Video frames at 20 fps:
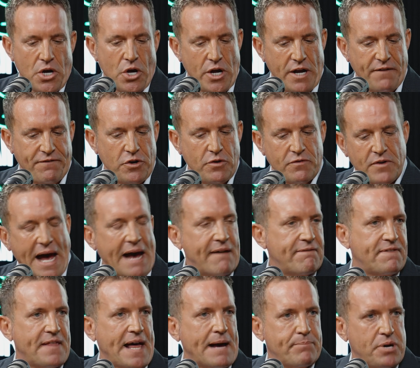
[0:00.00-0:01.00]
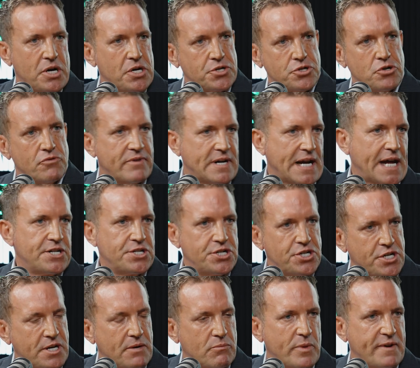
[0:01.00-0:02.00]
If you have that personal
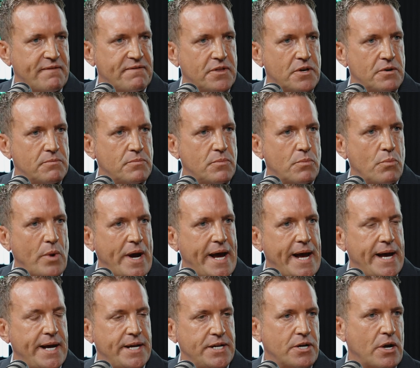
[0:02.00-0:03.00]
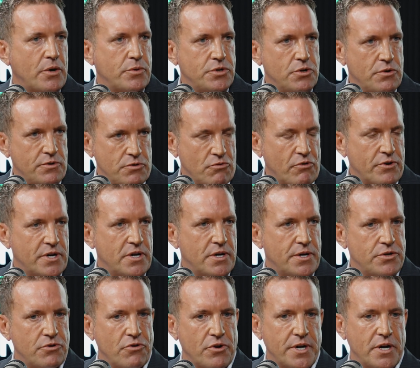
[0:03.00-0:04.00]
relationship with them, where you're
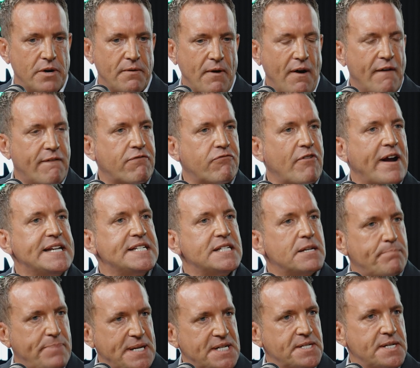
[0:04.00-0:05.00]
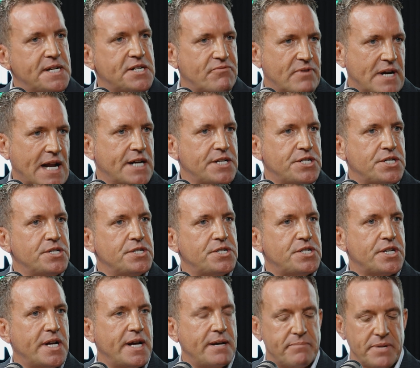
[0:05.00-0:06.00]
on a friend business
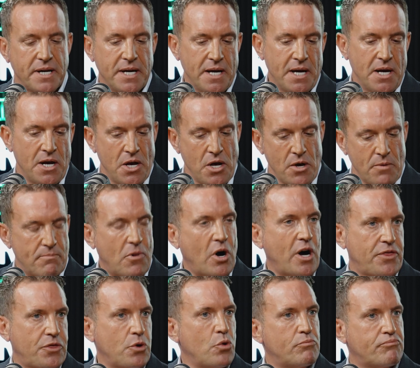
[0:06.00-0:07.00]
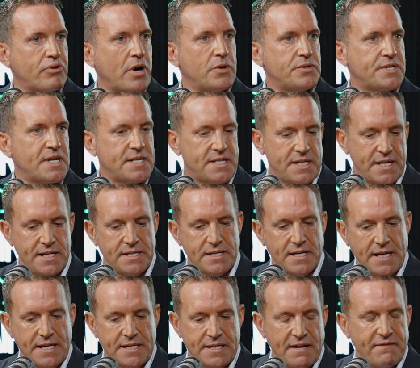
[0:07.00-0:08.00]
relationship, my thought process
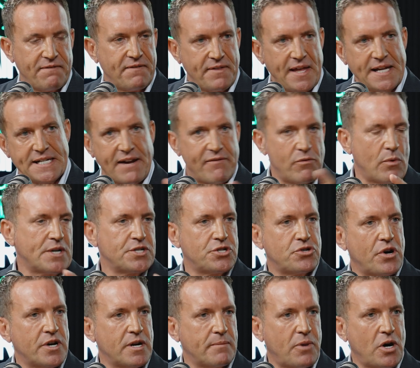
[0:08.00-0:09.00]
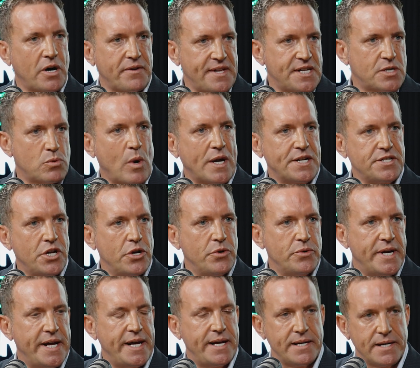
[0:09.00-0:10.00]
is if there's everyone trying to buy this one
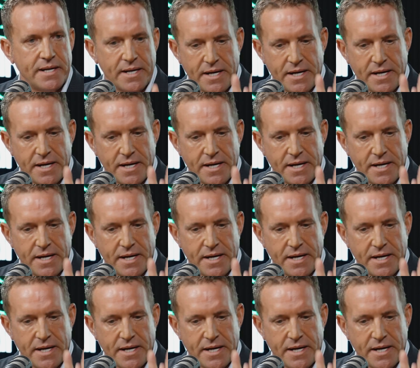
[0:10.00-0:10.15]
unit,